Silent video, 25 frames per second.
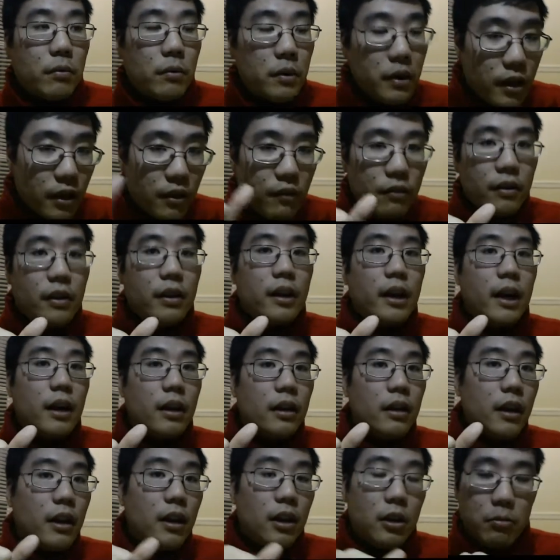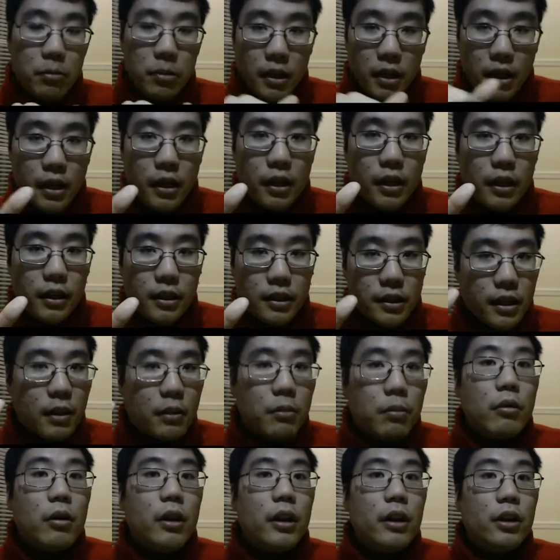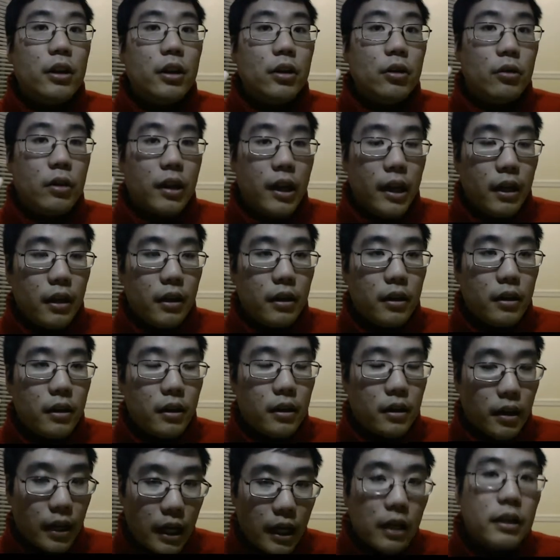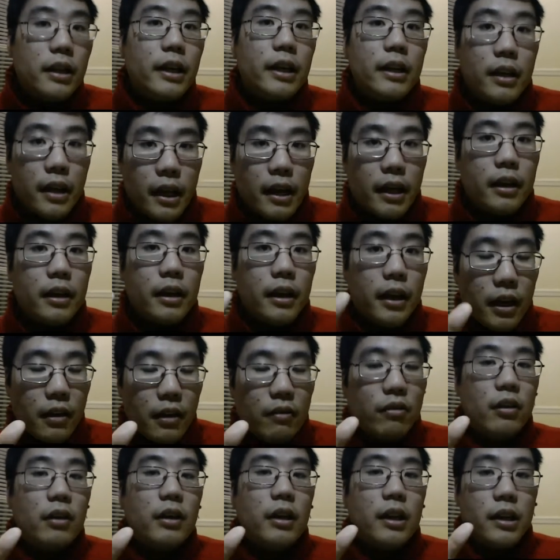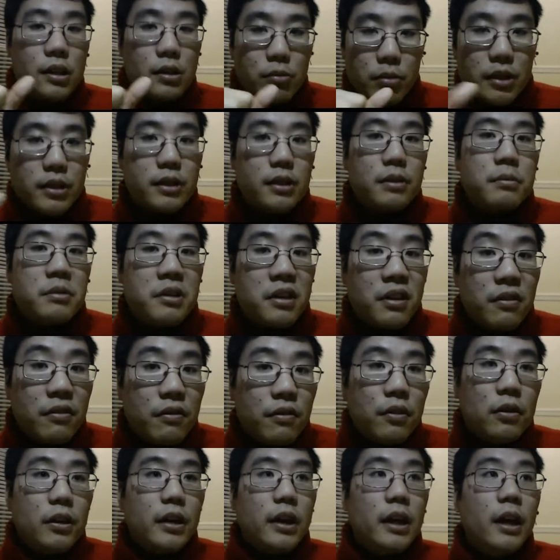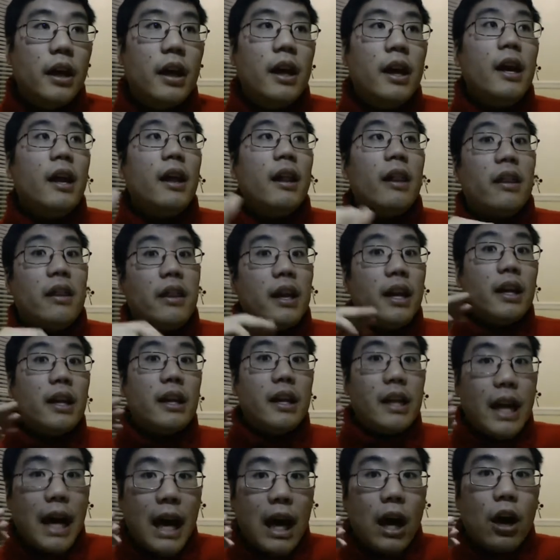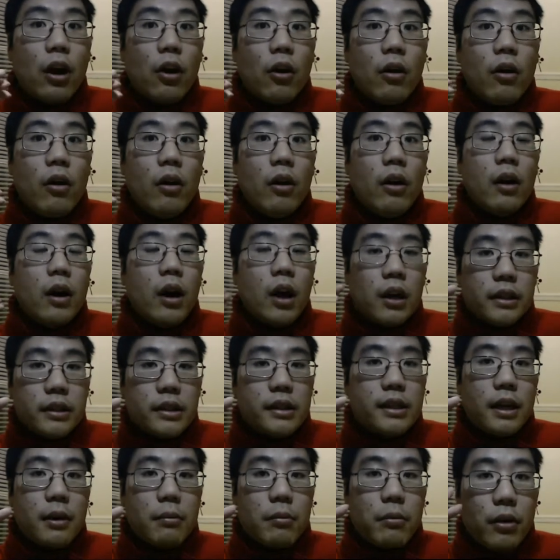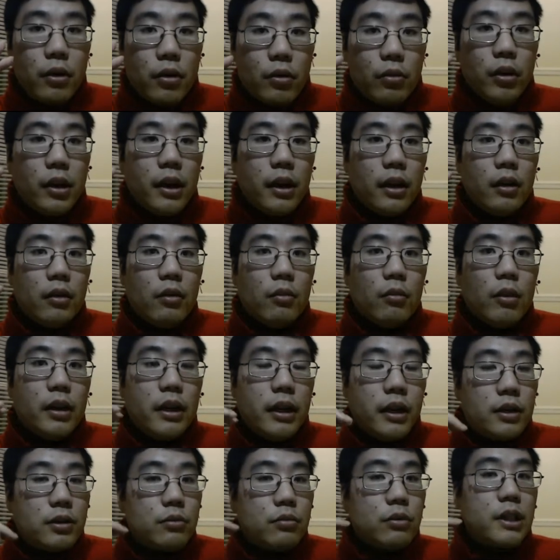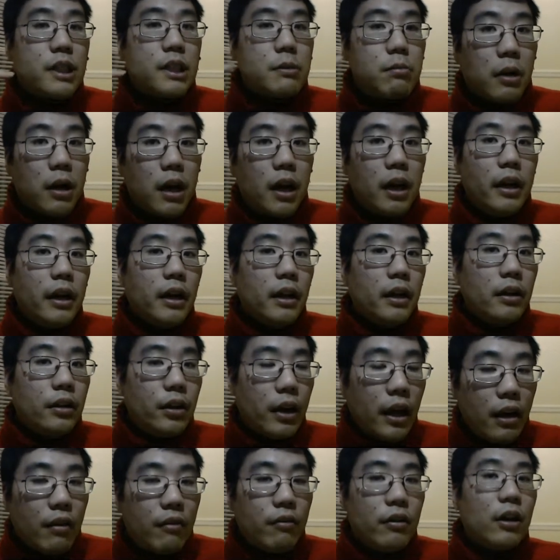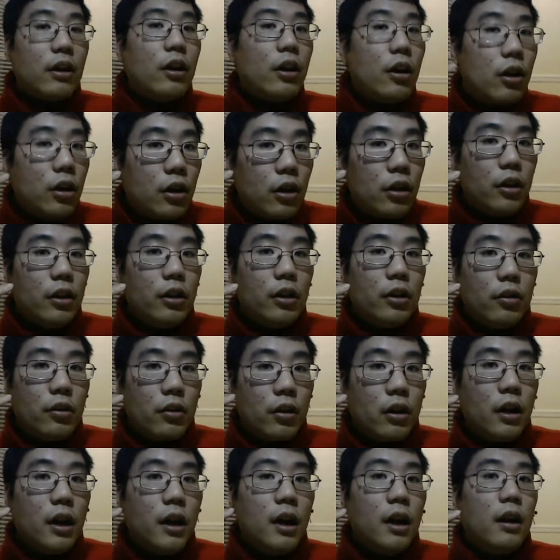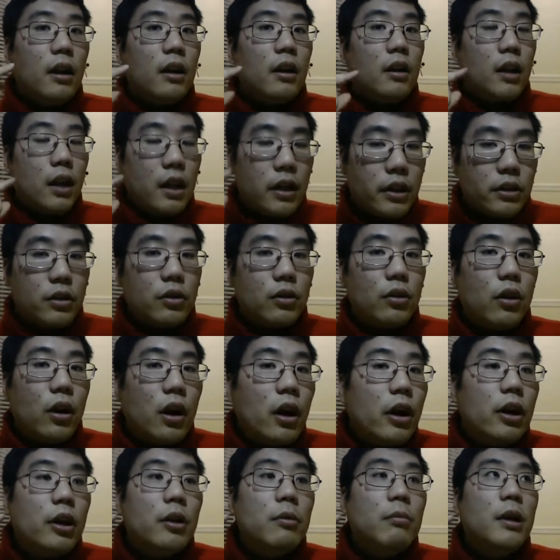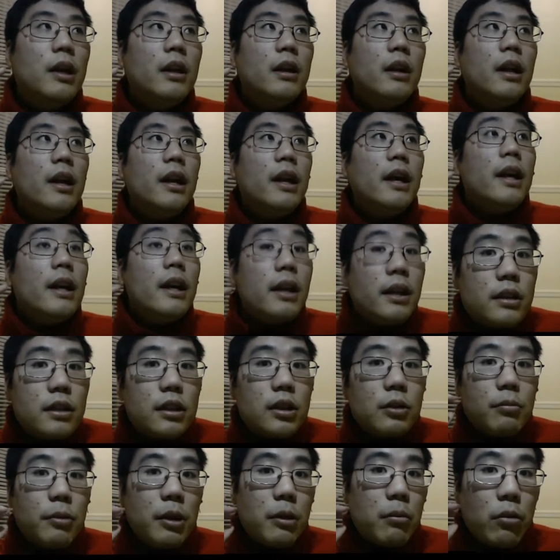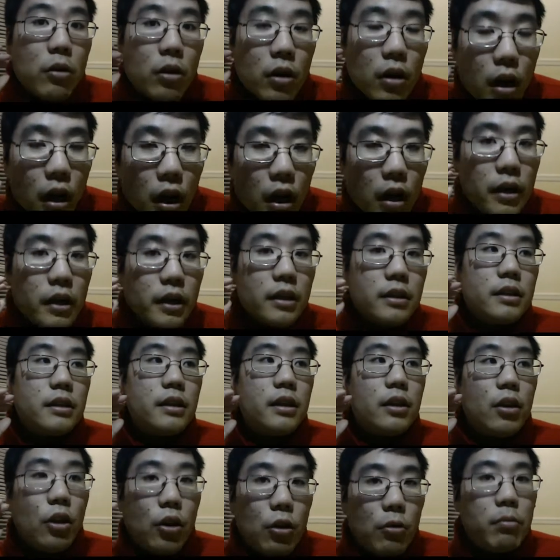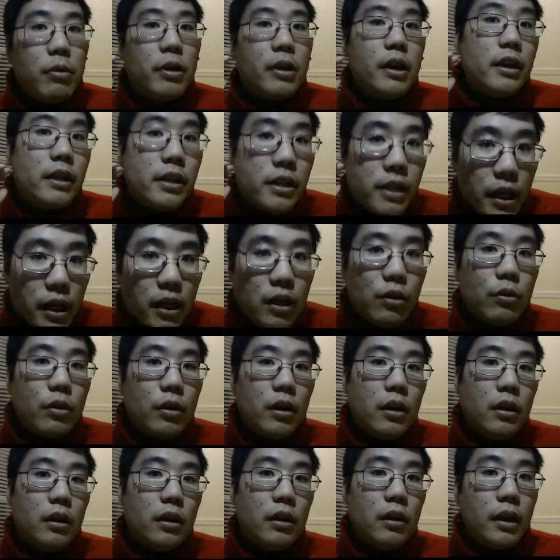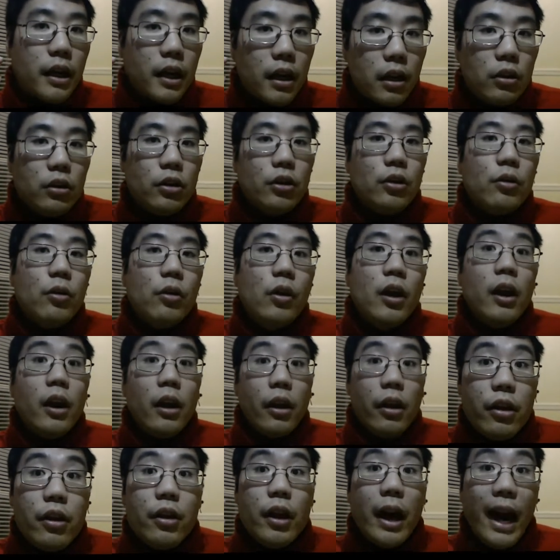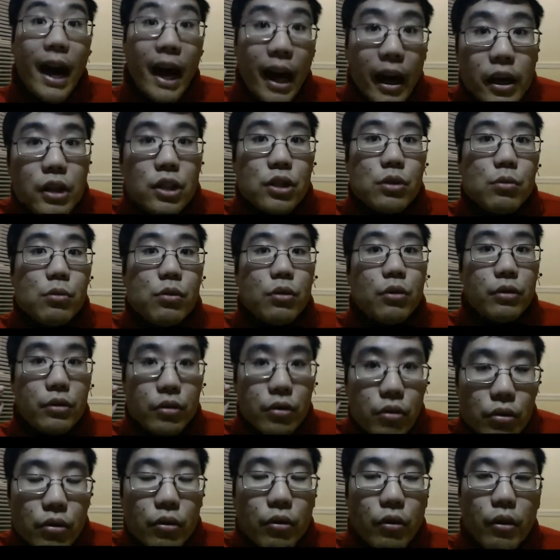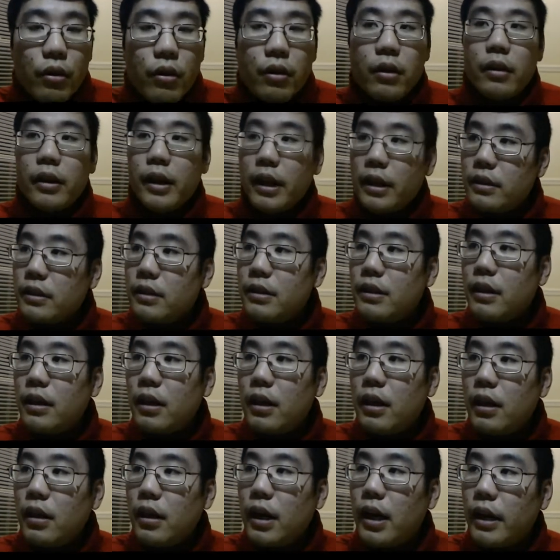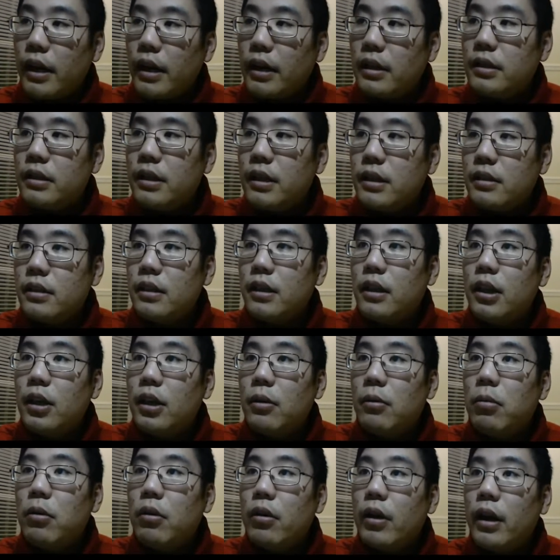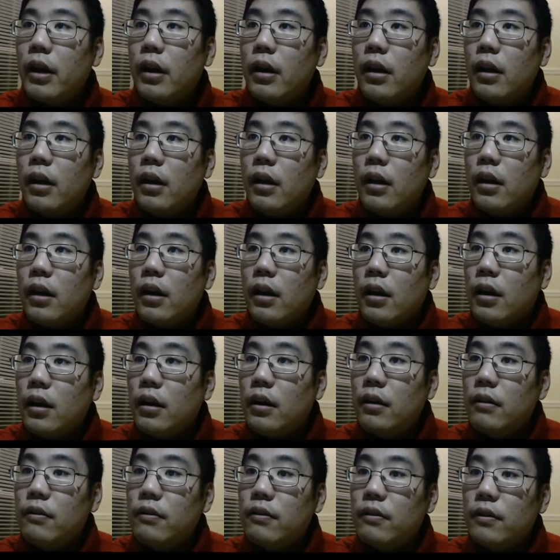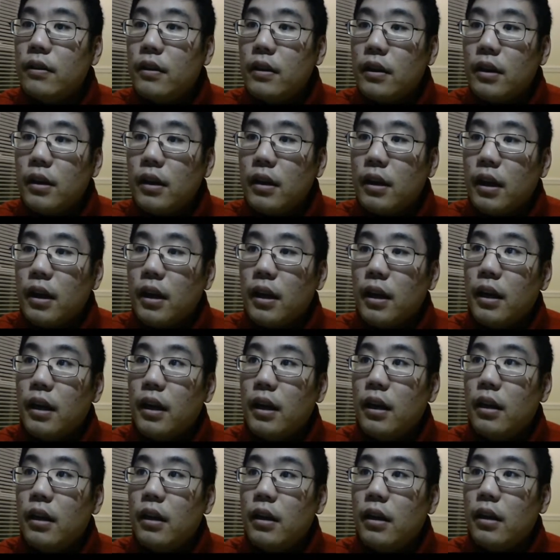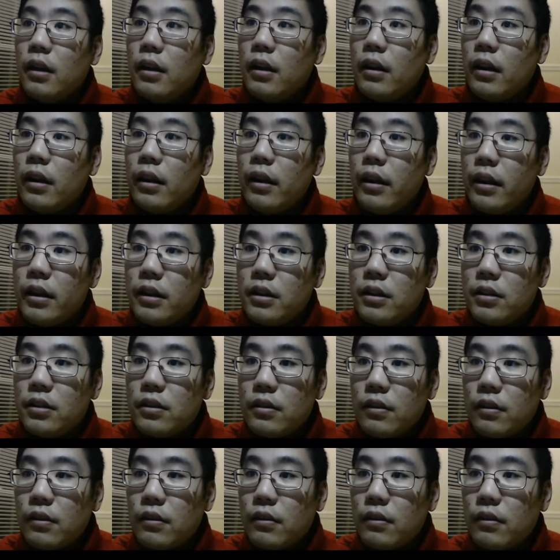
given that in the beginning, step 1, Ellen let Kevin express himself fully, then now on step 3, when he's responding to having heard your logical argument, he's going to be more honest and open and genuine to tell you the actual truth. That's the key. I guess that's the key point of this.